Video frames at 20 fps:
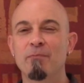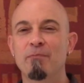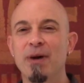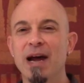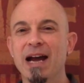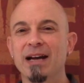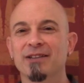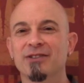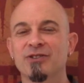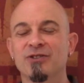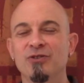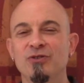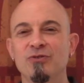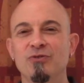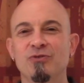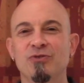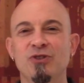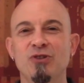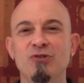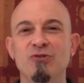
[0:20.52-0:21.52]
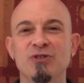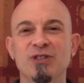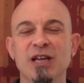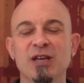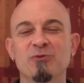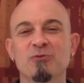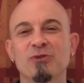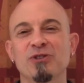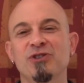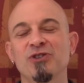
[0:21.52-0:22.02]
back to
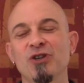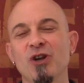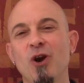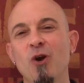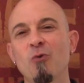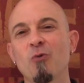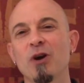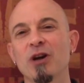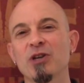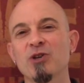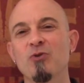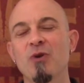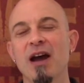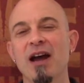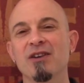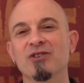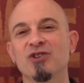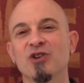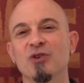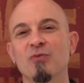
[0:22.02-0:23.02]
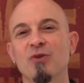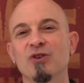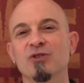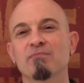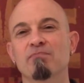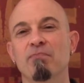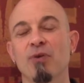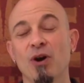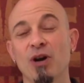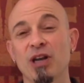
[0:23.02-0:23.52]
Tuesdays with Joe, where you ask your most
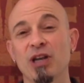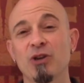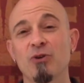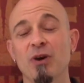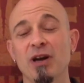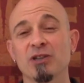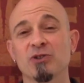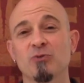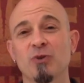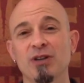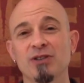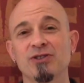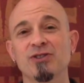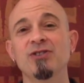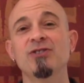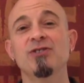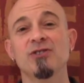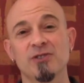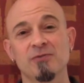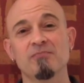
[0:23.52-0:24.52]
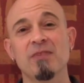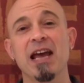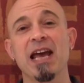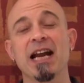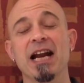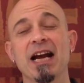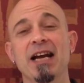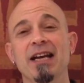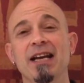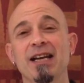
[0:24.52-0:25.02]
burning UX questions
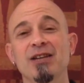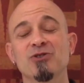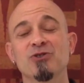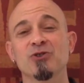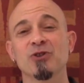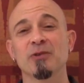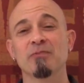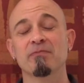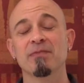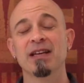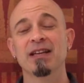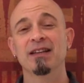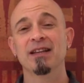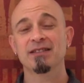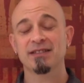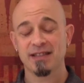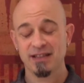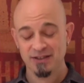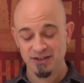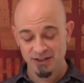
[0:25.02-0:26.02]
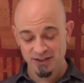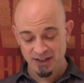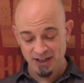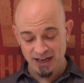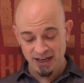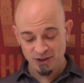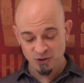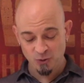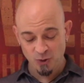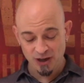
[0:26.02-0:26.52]
and I answer them. Let's get to
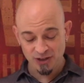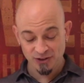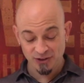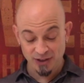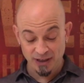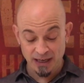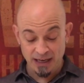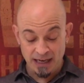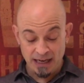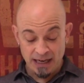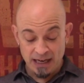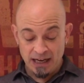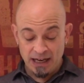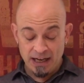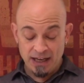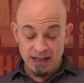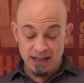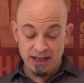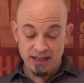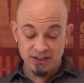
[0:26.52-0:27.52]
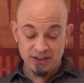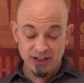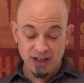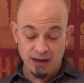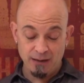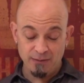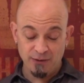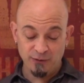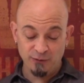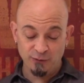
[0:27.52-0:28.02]
today's question. This
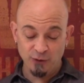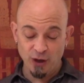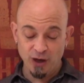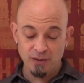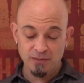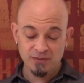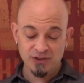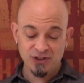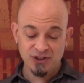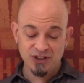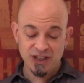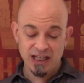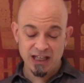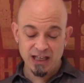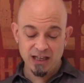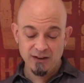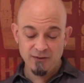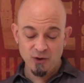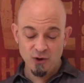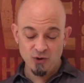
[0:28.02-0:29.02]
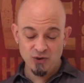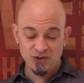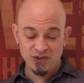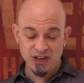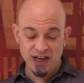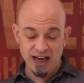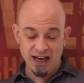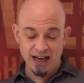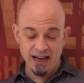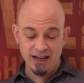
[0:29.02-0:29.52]
comes from Steve, who
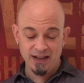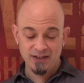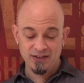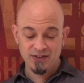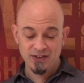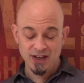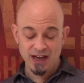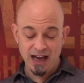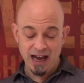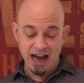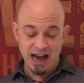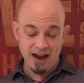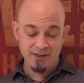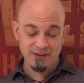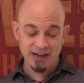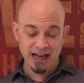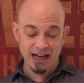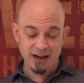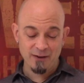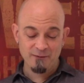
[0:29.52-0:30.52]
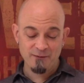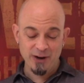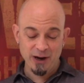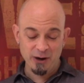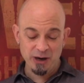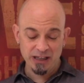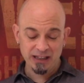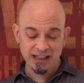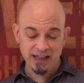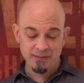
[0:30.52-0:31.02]
says, I've got a
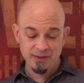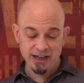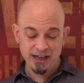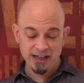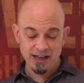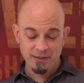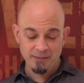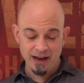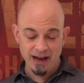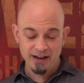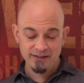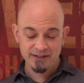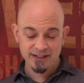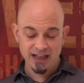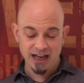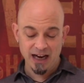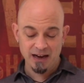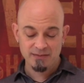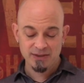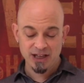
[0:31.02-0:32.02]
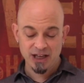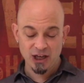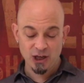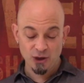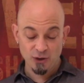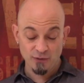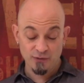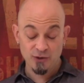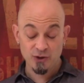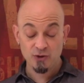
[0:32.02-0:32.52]
very limited amount of time to
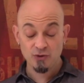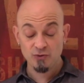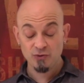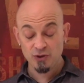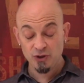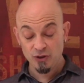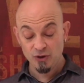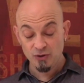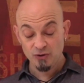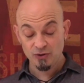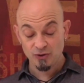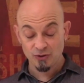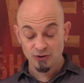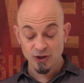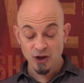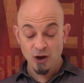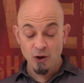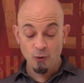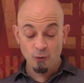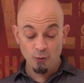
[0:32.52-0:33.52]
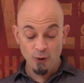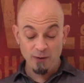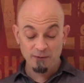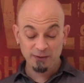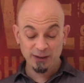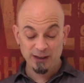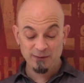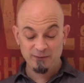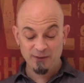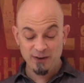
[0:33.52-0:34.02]
interview users,
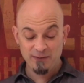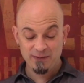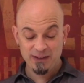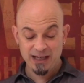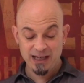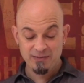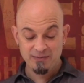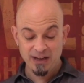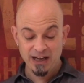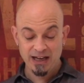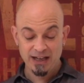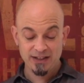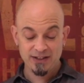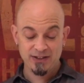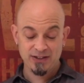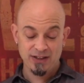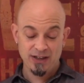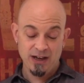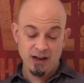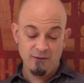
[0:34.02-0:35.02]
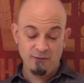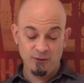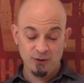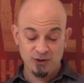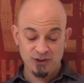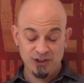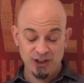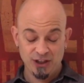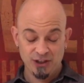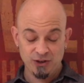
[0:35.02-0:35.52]
roughly 15 minutes for
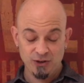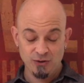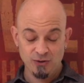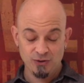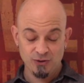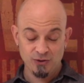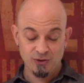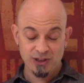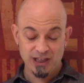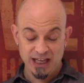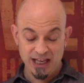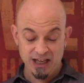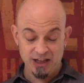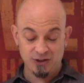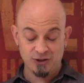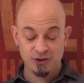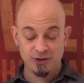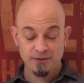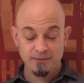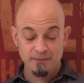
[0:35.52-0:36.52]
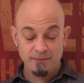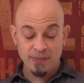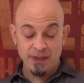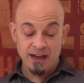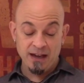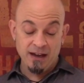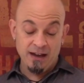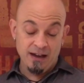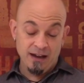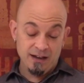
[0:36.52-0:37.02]
6 users each.
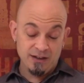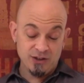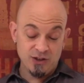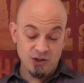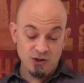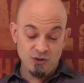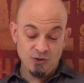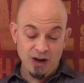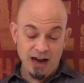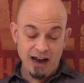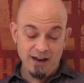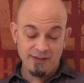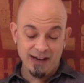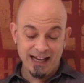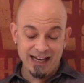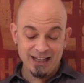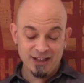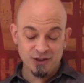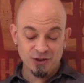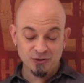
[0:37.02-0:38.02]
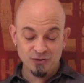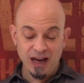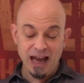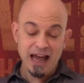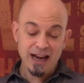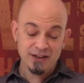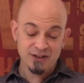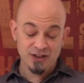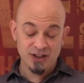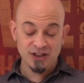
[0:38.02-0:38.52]
Do you have any
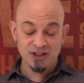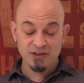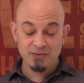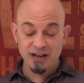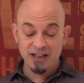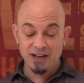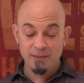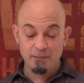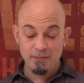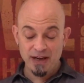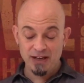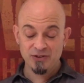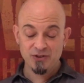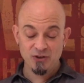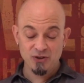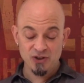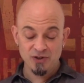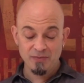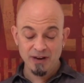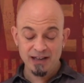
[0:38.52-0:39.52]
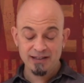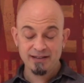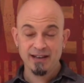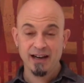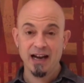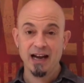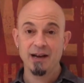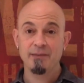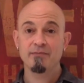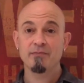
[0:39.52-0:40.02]
strategies to make the best use of my
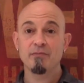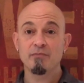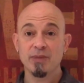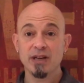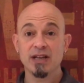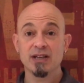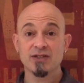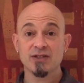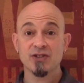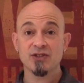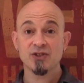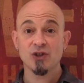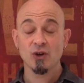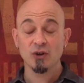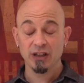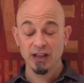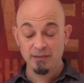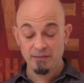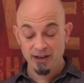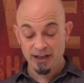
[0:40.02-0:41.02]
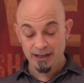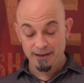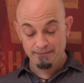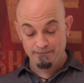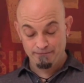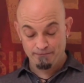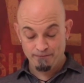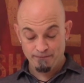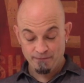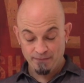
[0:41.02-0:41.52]
time because it's so limited?
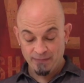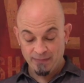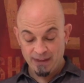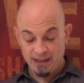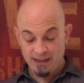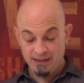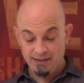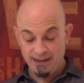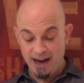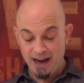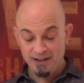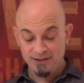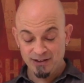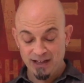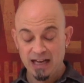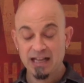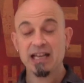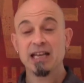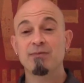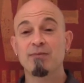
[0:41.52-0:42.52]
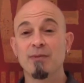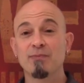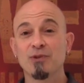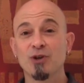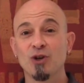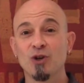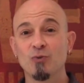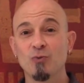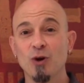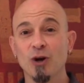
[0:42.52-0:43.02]
Thanks, and keep up the
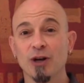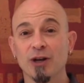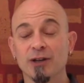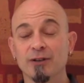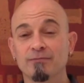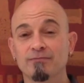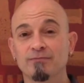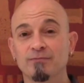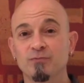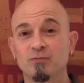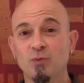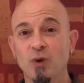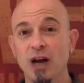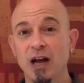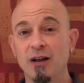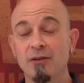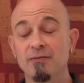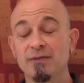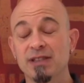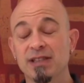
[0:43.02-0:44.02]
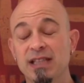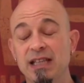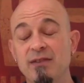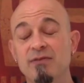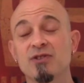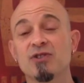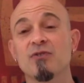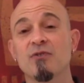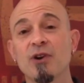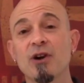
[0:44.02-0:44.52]
good work. Well,
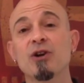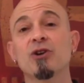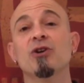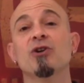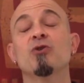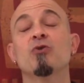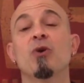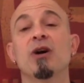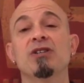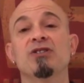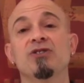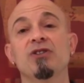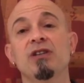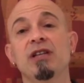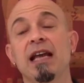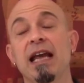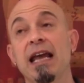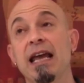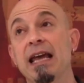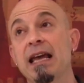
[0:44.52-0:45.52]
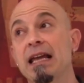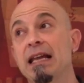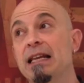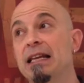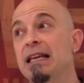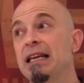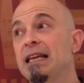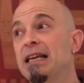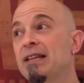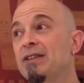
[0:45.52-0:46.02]
Steve, it's a very good question,
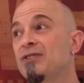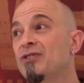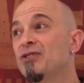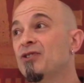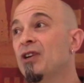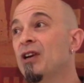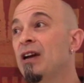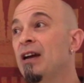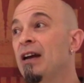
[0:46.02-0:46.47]
and it's